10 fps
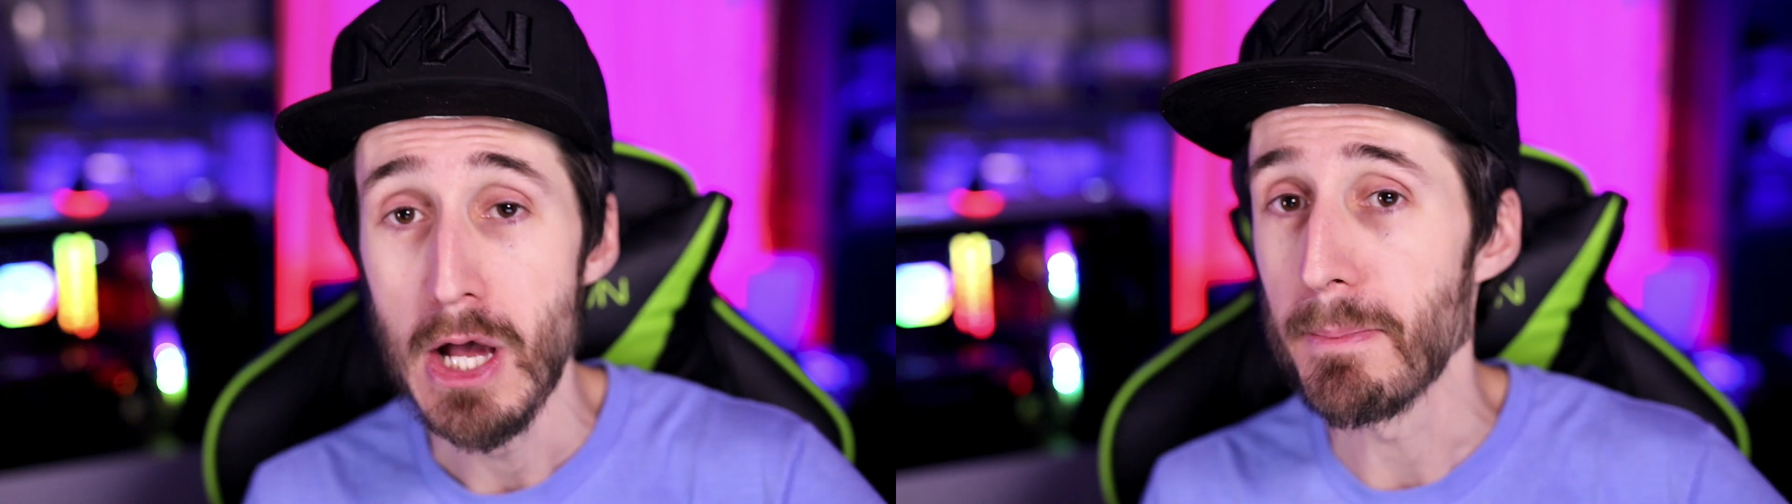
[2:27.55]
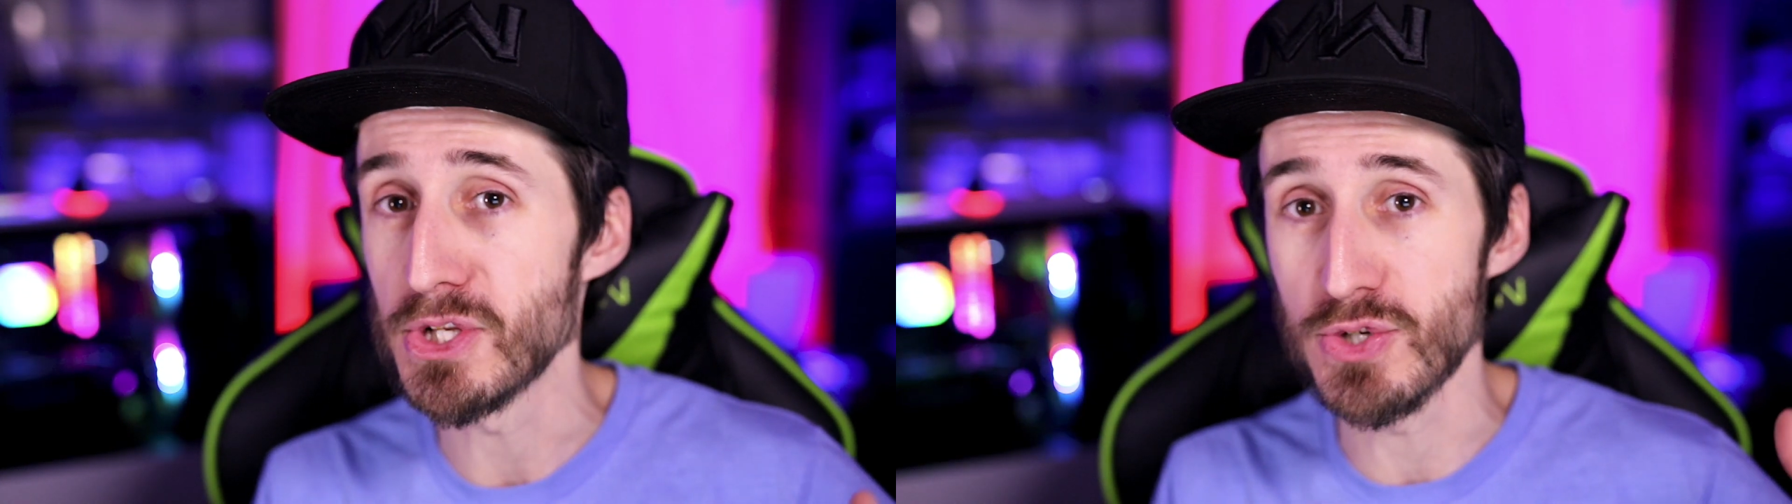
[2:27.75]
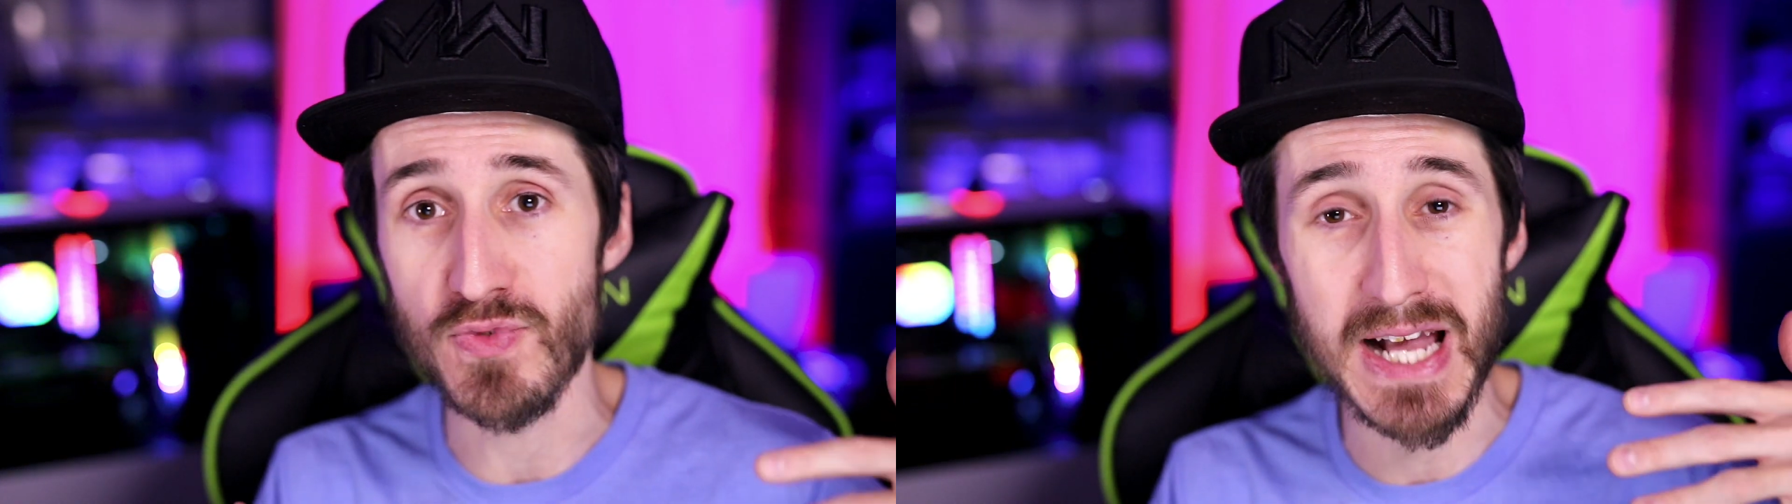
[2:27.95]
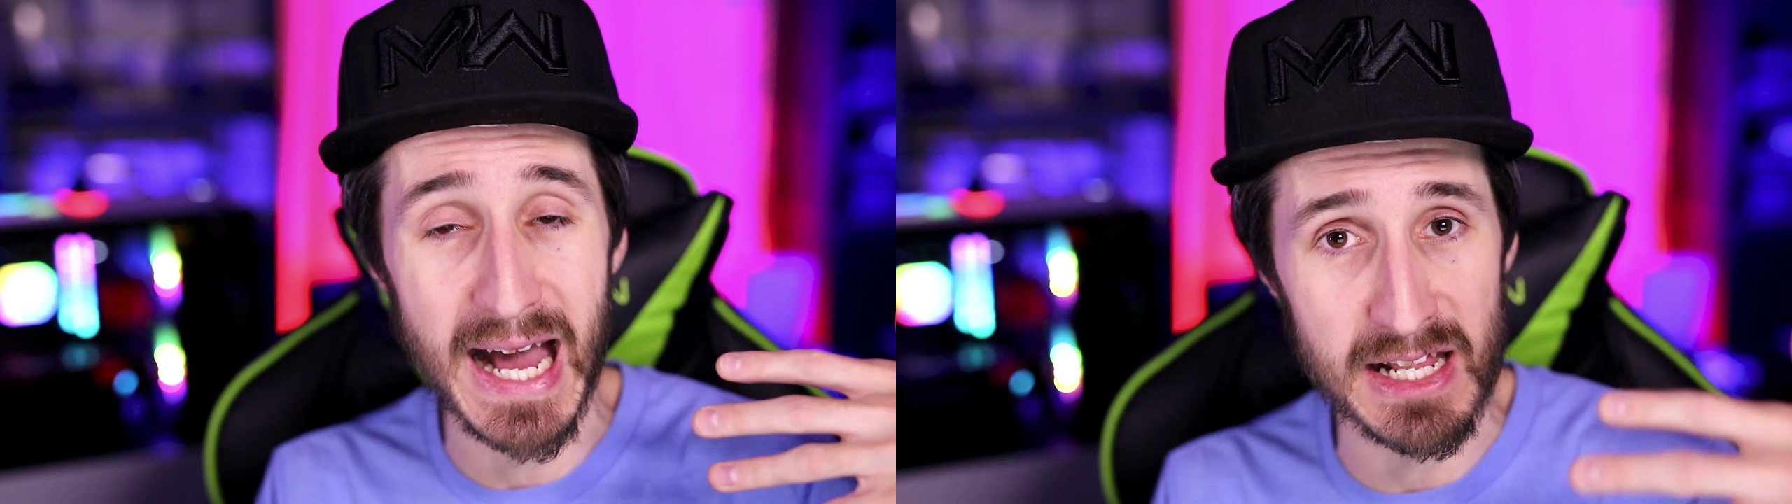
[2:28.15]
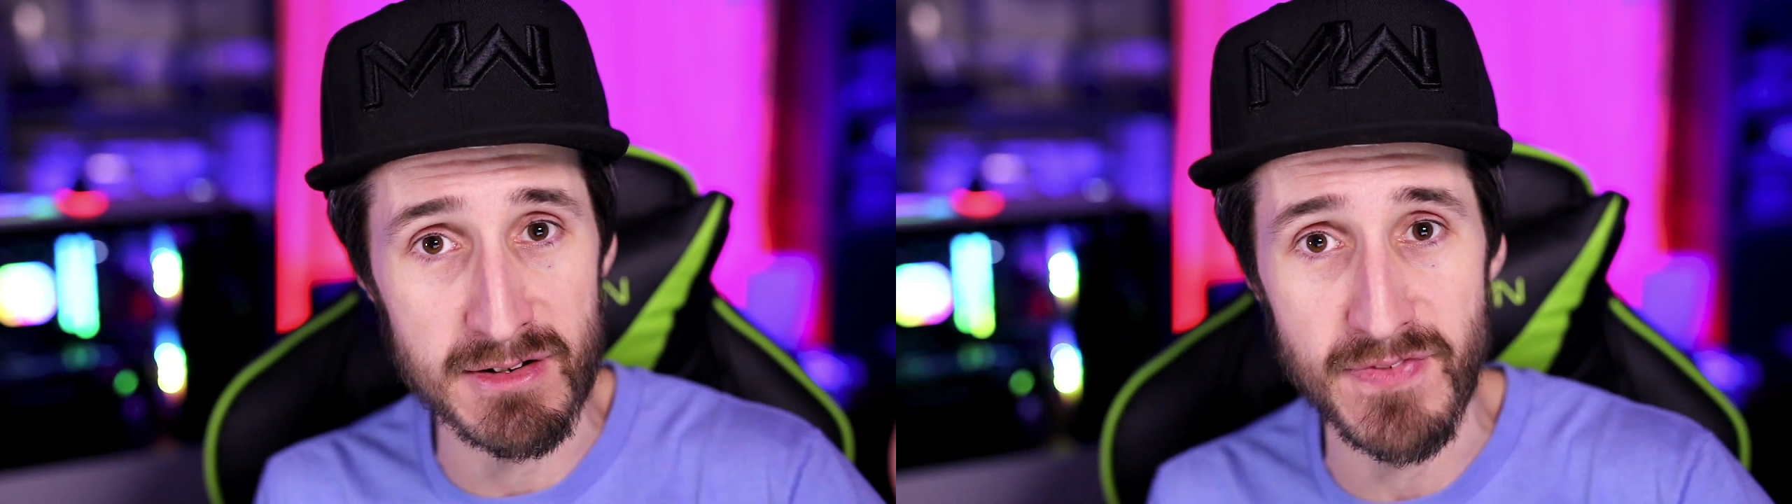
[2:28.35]
But you've got
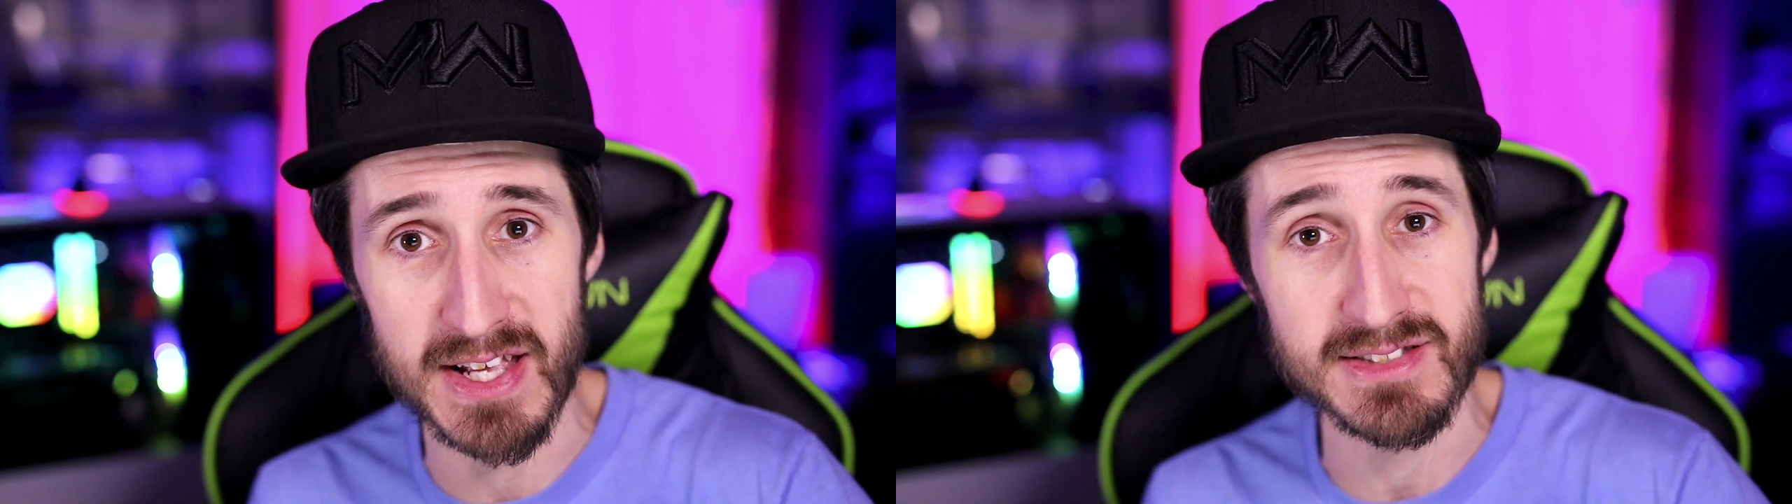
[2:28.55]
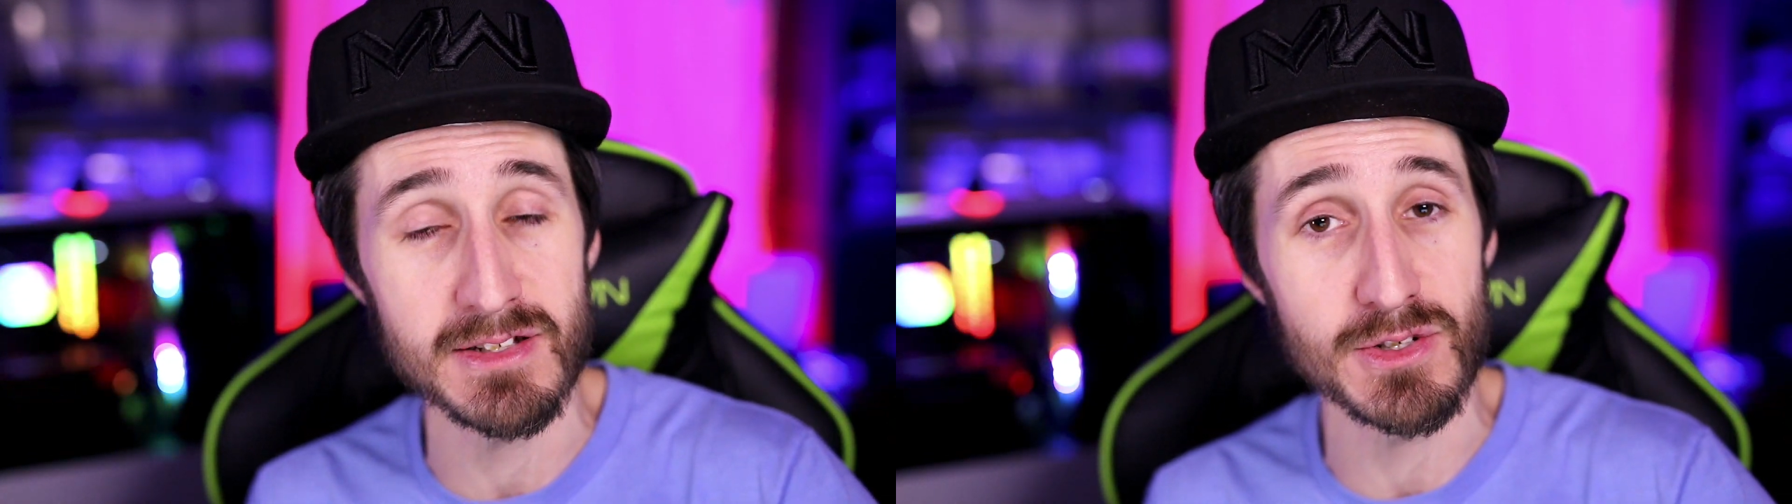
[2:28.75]
to invest in